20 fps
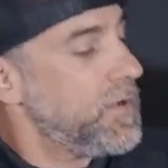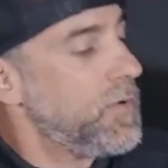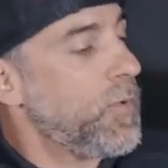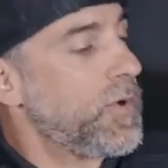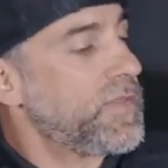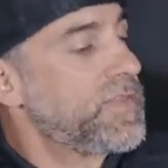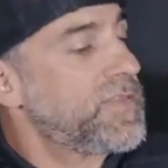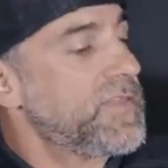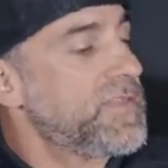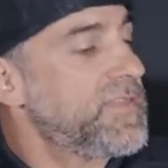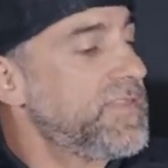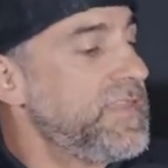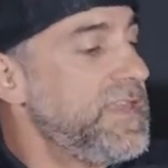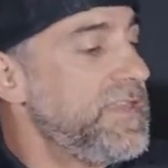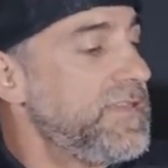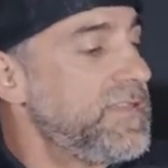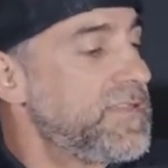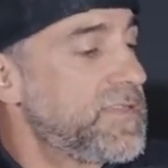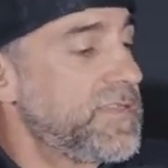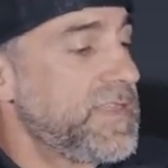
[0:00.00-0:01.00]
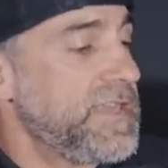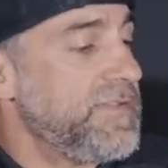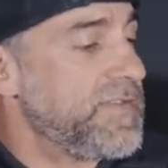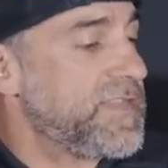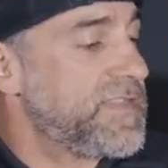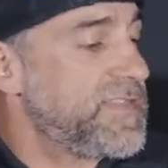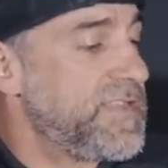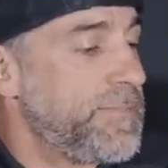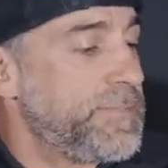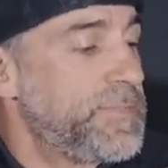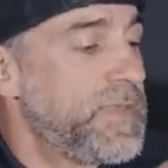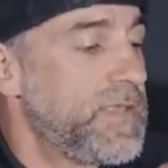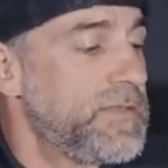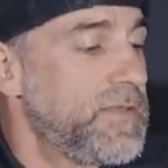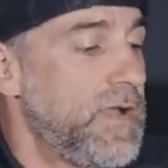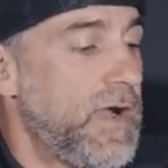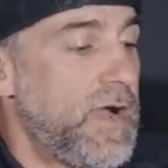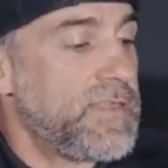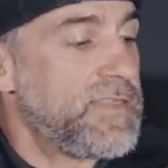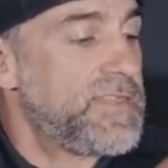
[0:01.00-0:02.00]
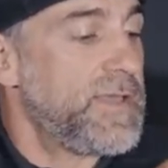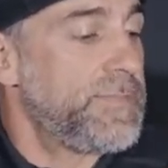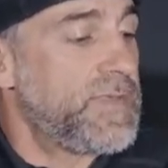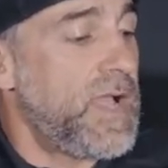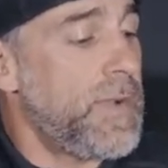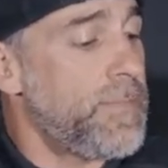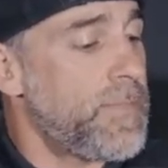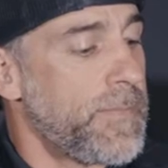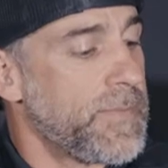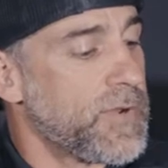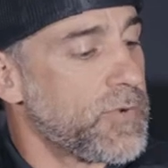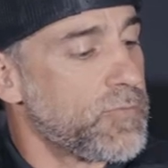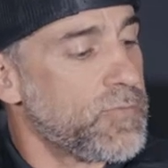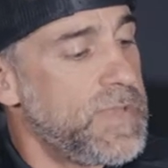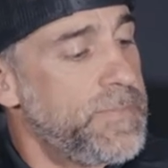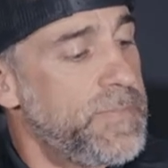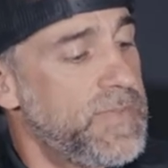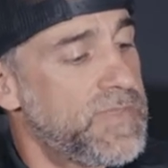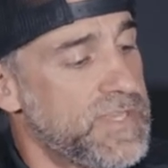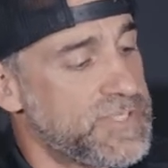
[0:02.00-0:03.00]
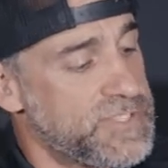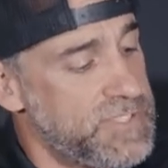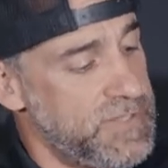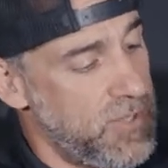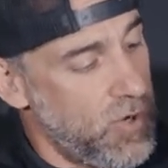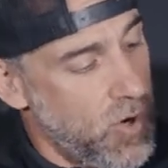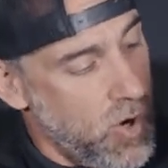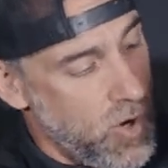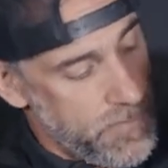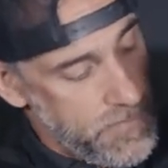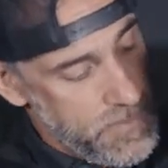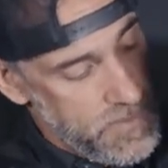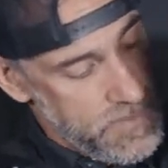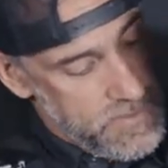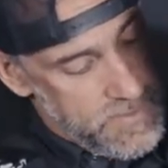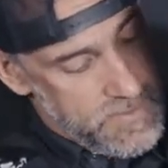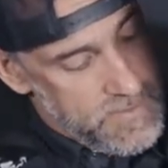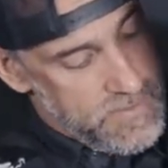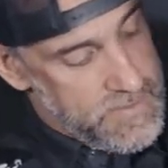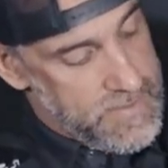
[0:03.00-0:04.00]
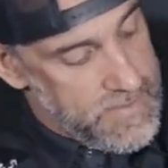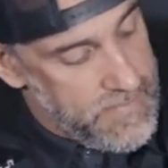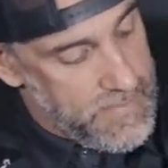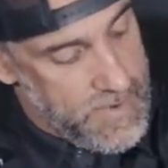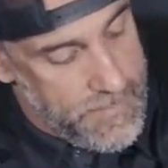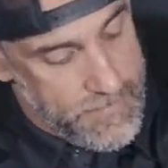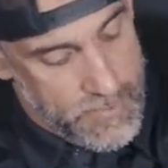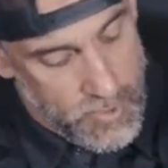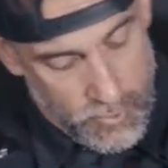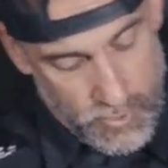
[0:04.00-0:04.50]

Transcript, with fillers: Once the sleeve is zipped, uh, zipped up, I'm gonna reposition the arm, and then I'm gonna